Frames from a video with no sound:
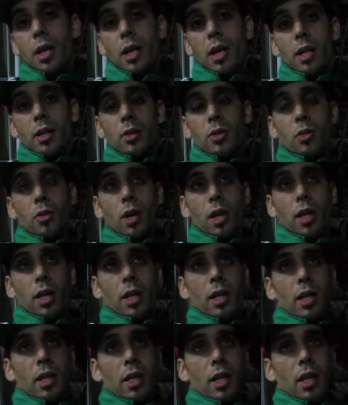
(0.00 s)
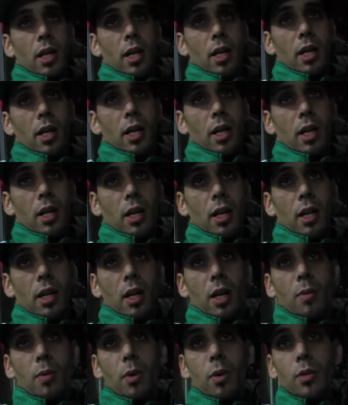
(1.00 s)
I train uh,
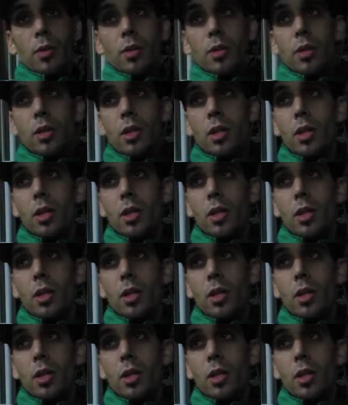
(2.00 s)
about uh,